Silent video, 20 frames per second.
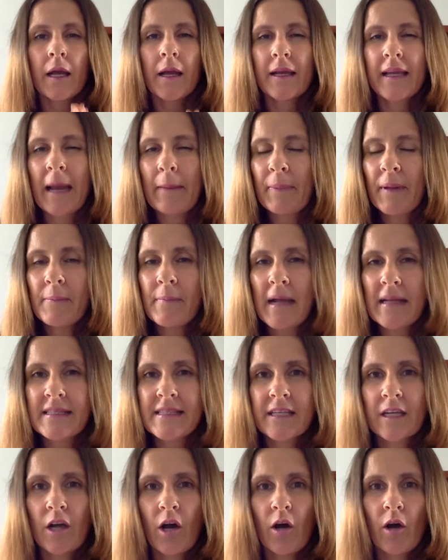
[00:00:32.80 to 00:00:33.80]
A couple of months
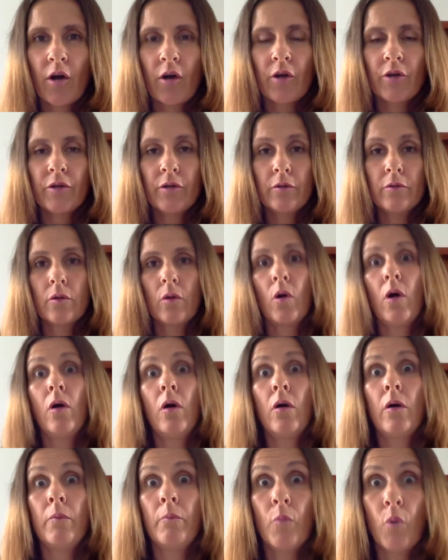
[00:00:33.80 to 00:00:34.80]
ago,
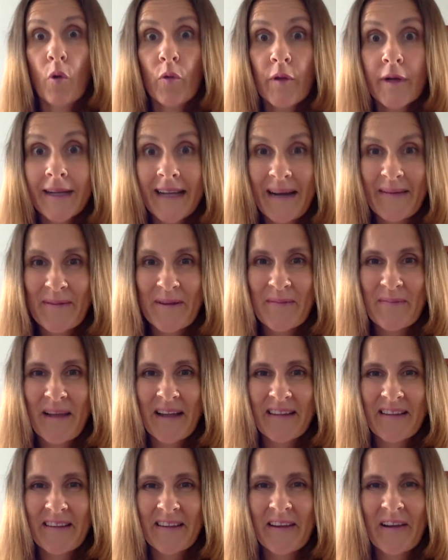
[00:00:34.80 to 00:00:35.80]
more than a couple of
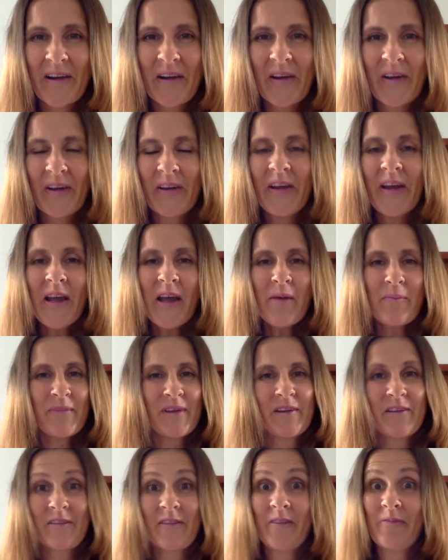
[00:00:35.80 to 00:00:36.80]
months ago,
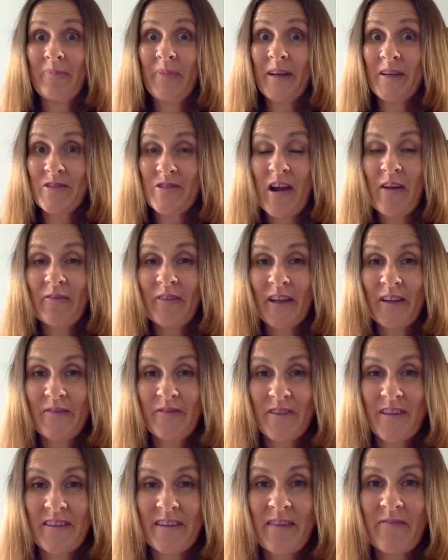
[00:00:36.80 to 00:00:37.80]
because I've been traveling
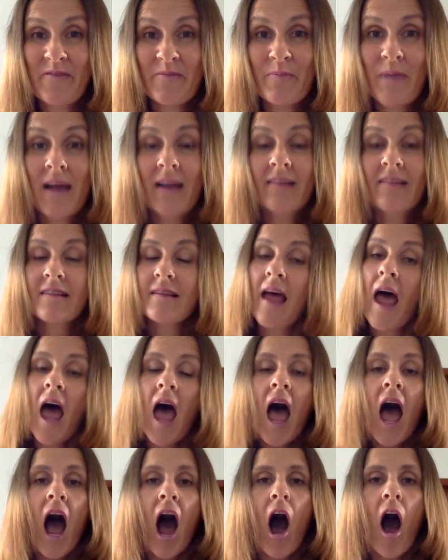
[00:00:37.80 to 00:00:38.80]
for seven months,
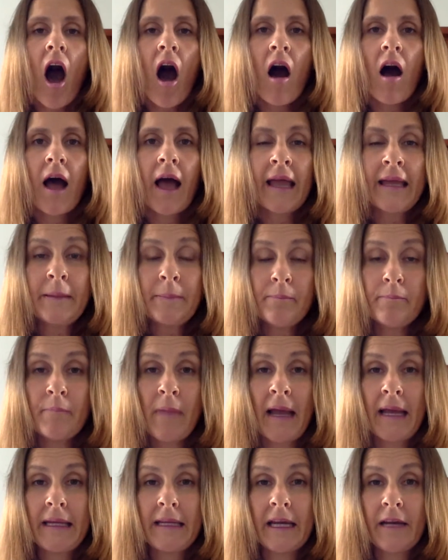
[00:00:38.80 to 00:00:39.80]
I
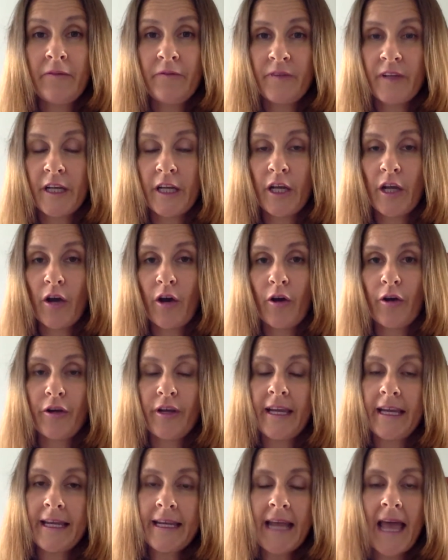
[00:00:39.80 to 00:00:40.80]
made a video
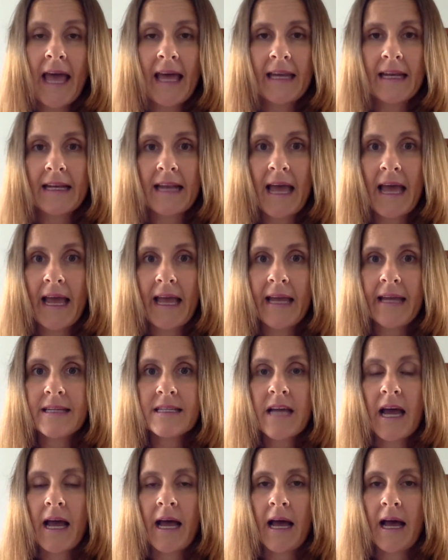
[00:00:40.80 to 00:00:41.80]
in Adelaide.
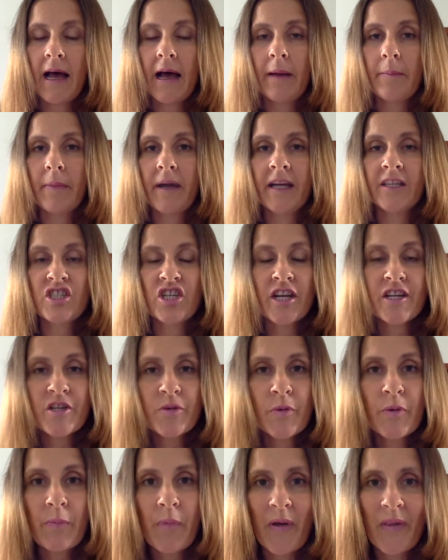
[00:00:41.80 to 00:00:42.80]
Um, a
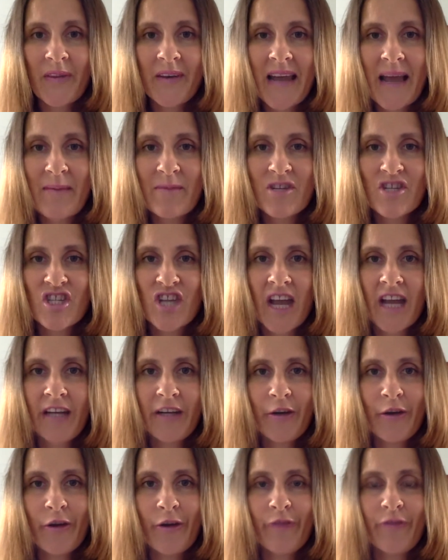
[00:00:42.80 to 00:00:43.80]
gentleman by the name of Shane
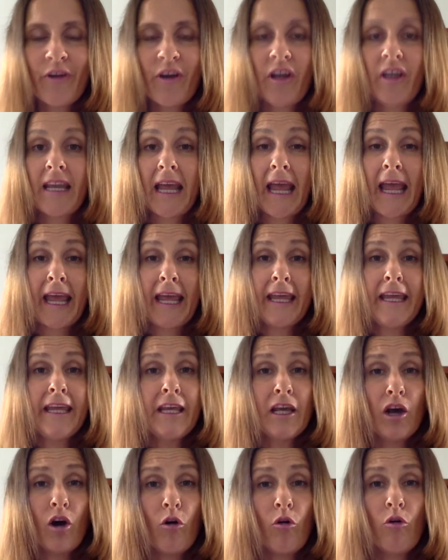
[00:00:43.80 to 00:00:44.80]
Irvine,
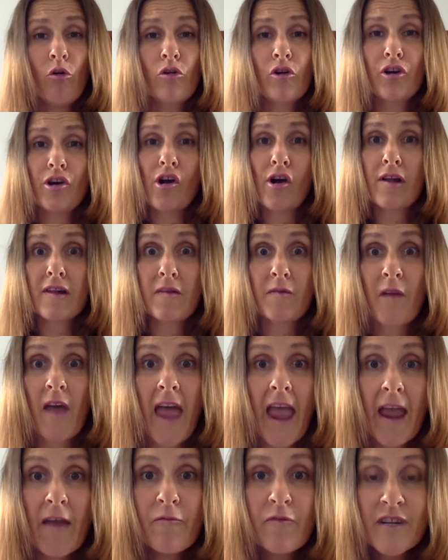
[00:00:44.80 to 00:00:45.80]
he organised for
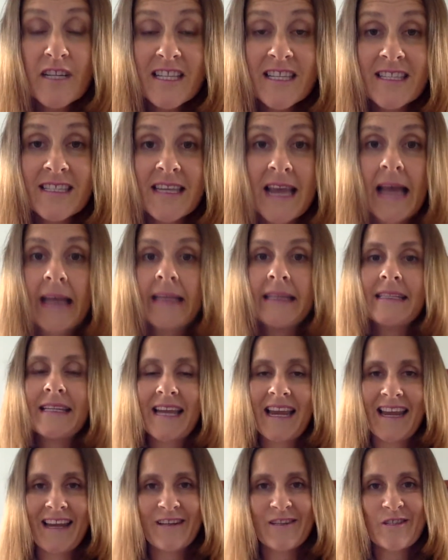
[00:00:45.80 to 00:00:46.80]
every state
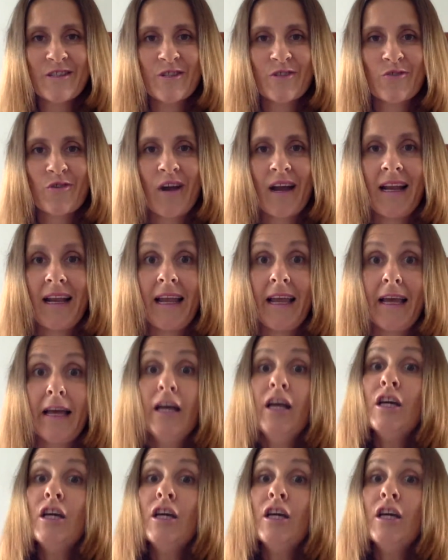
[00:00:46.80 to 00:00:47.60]
in Australia